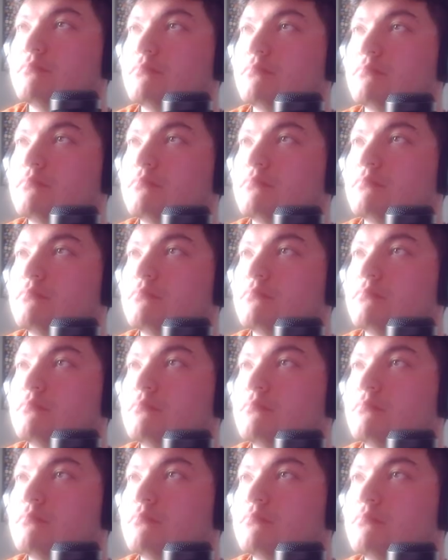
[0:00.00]

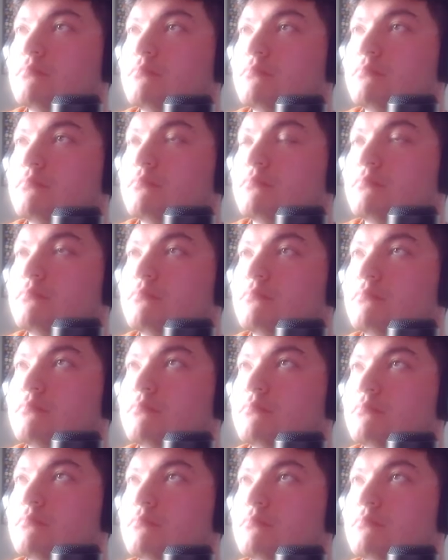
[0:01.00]

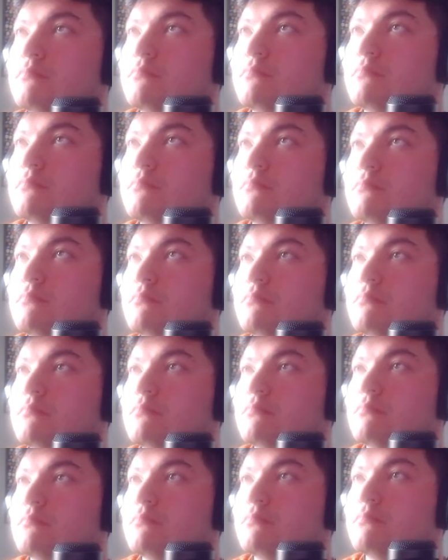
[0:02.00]

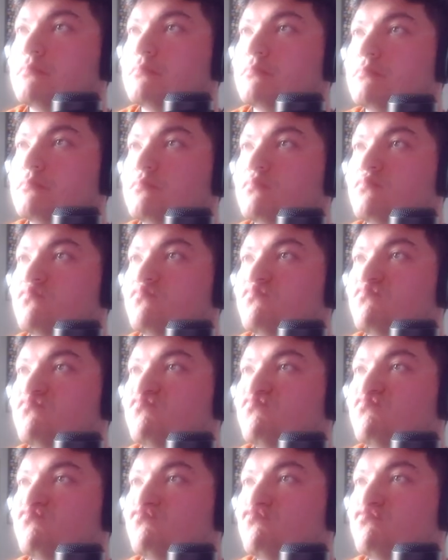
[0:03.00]

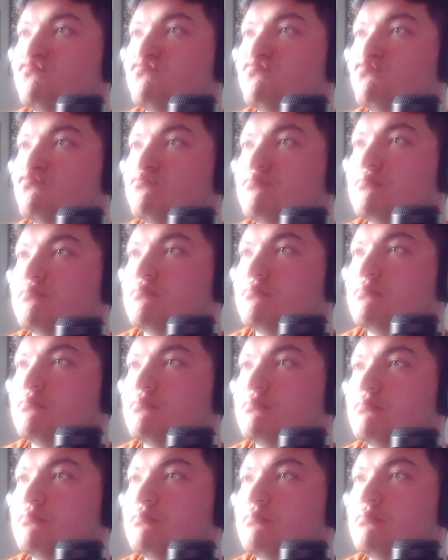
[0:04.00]

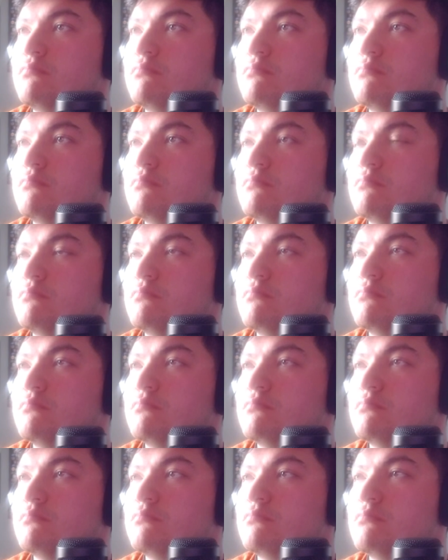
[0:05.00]

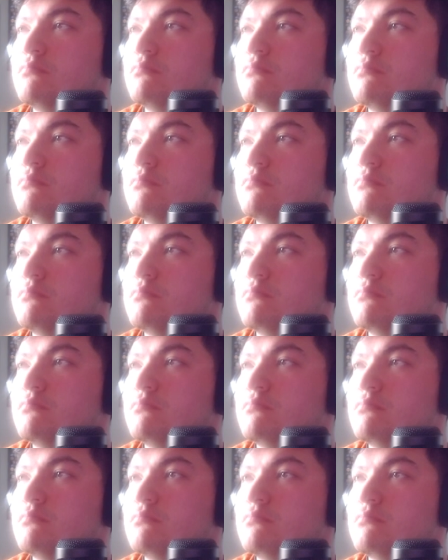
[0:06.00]

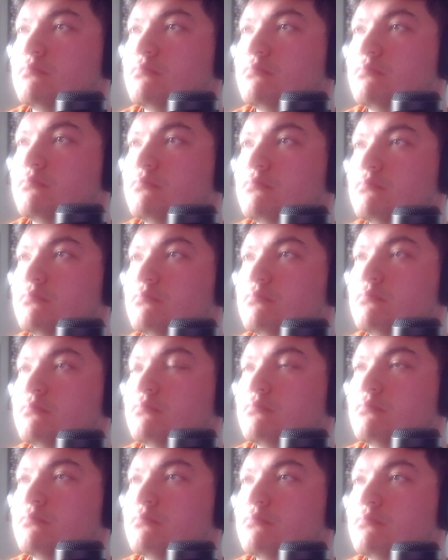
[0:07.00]
No words are spoken by the person on screen.